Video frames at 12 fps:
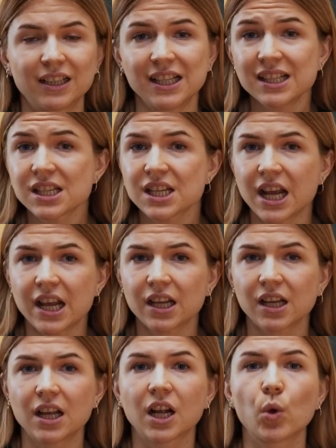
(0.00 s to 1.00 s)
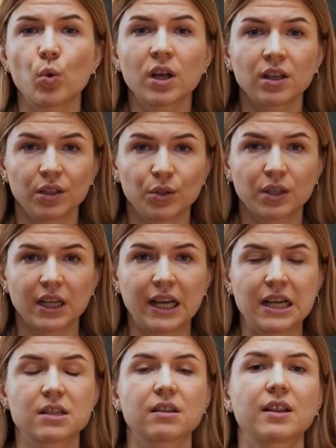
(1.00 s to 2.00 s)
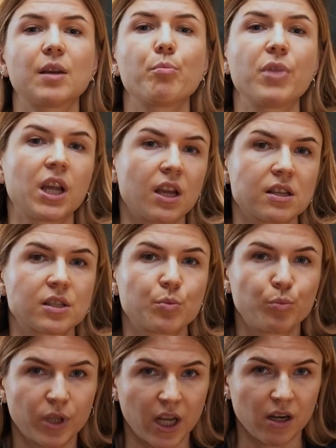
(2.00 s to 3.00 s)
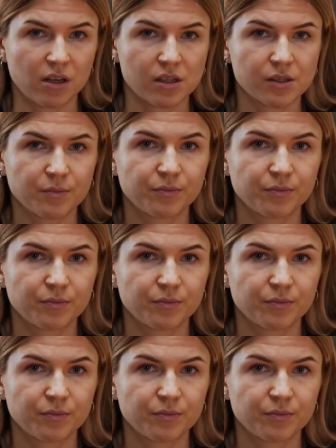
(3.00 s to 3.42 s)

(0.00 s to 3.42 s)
Let's take a quick look at the biggest players.